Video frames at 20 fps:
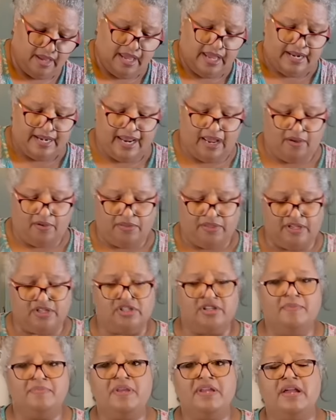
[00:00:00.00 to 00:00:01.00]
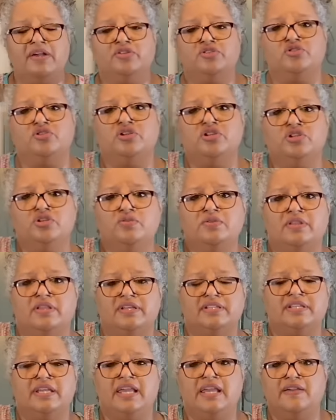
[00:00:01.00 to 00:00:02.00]
Now, there's something else you can do to
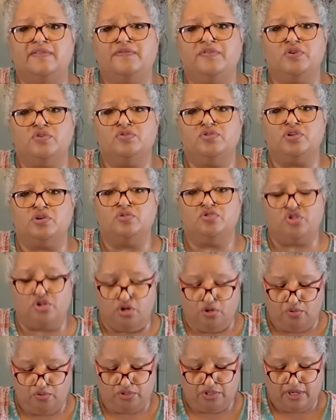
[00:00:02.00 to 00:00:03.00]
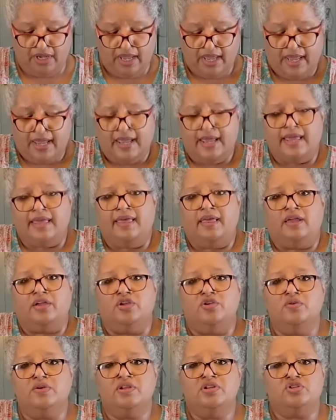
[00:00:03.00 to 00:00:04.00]
this if you so chose.
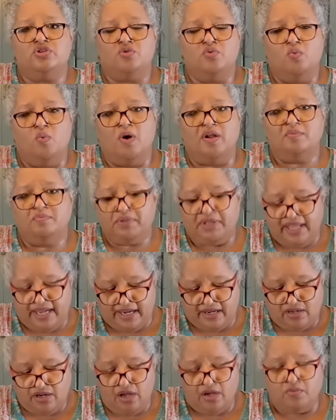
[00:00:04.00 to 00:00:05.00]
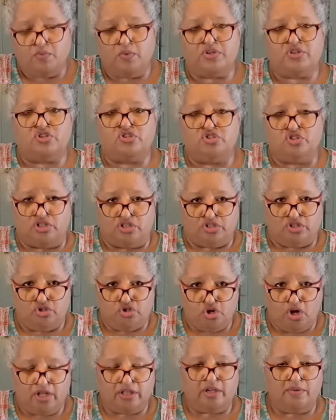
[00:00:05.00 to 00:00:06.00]
You can do 1 plain, which is just the
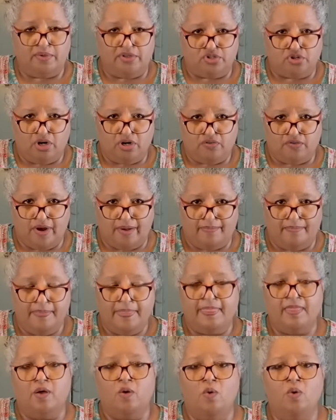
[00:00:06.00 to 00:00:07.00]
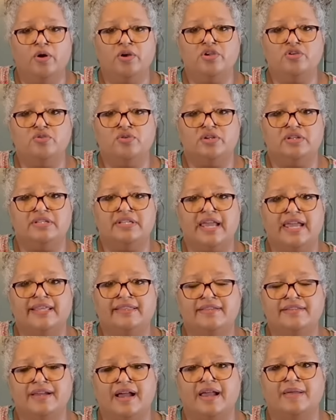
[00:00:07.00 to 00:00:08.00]
chocolate with dark rum, or you could take
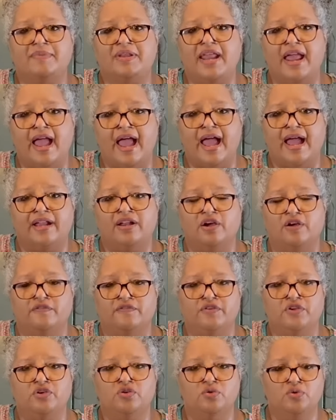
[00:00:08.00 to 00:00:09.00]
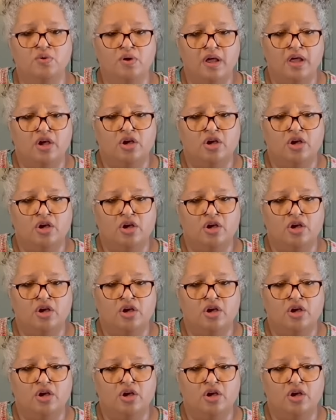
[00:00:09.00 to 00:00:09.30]
the time and add a few